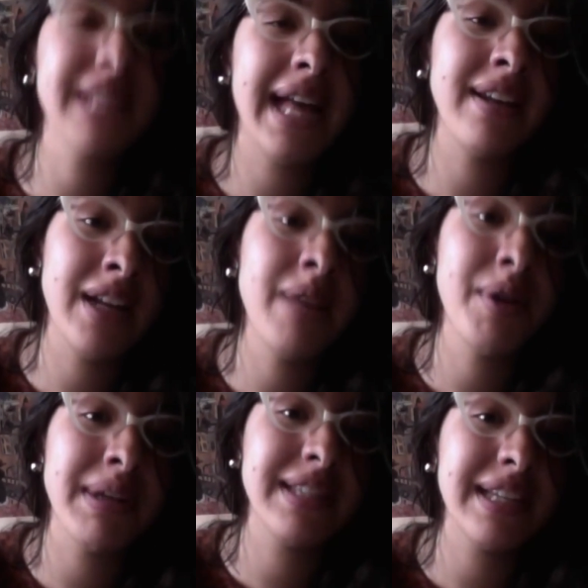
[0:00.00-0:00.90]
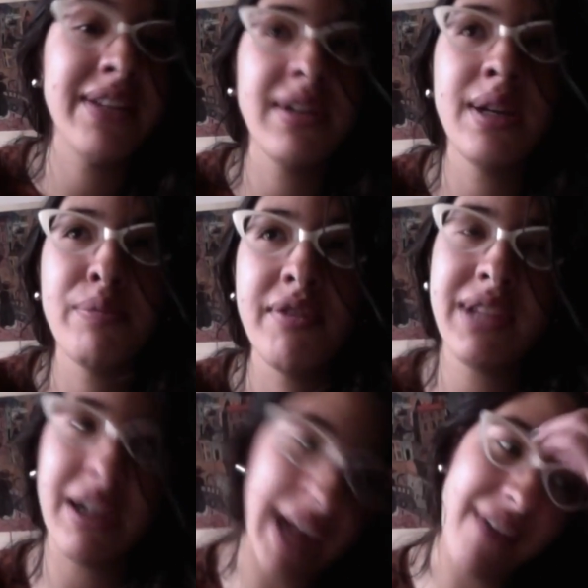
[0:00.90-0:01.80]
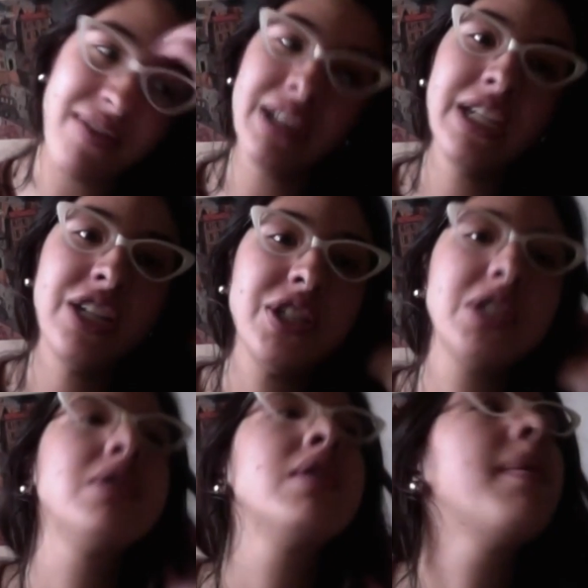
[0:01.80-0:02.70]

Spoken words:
Latin immigrants and even improves their life conditions.